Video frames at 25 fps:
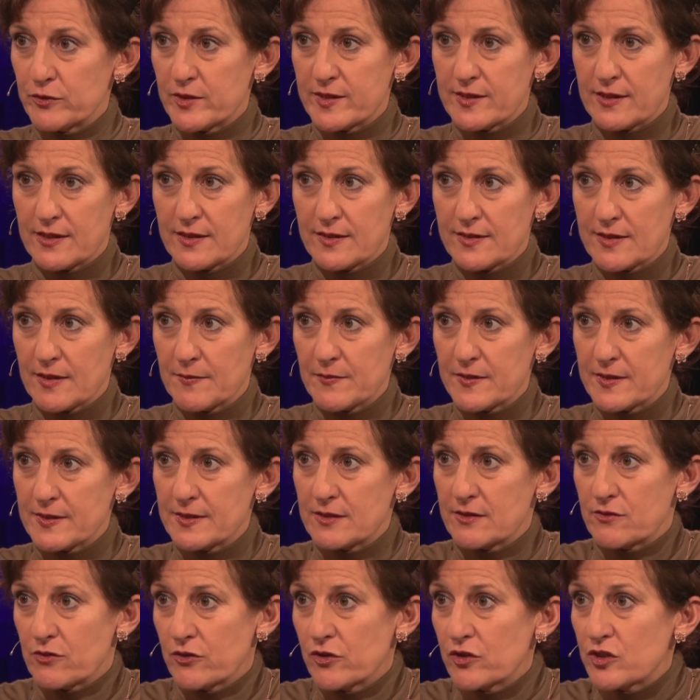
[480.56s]
would say in some
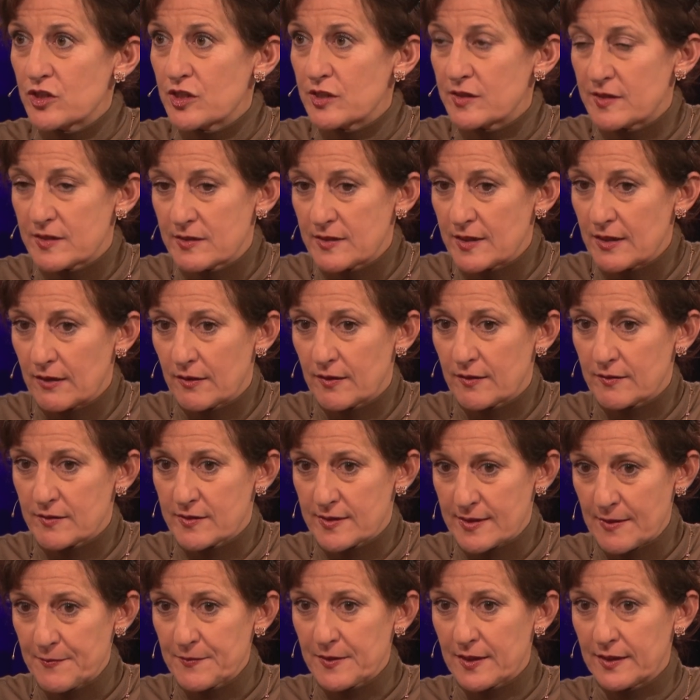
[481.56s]
surgeries,
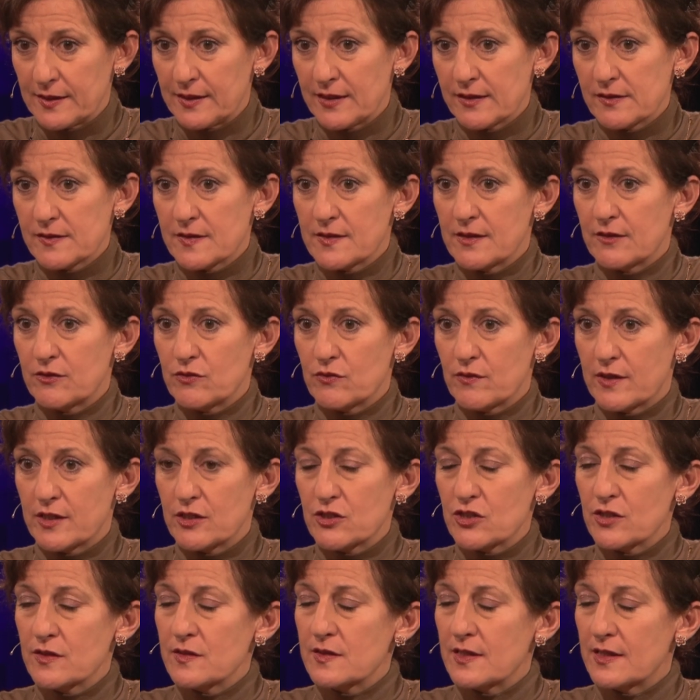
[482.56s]
some clinical
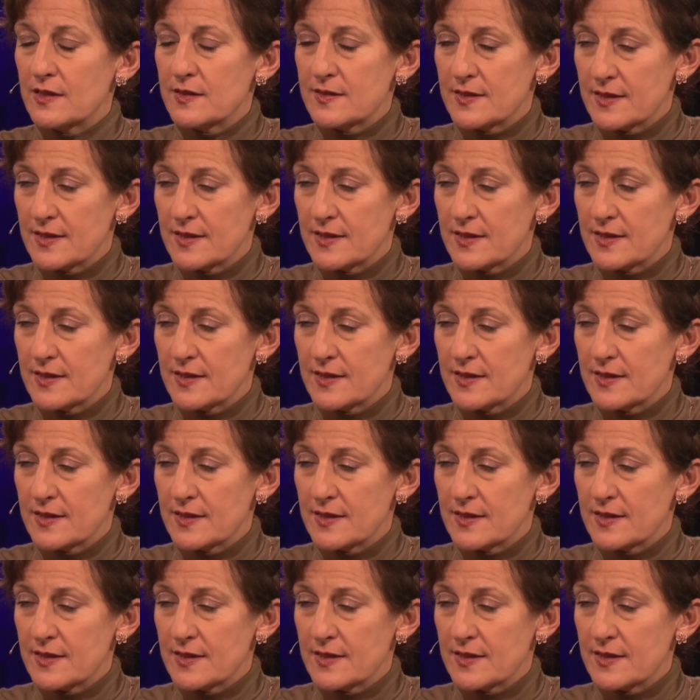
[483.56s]
situations,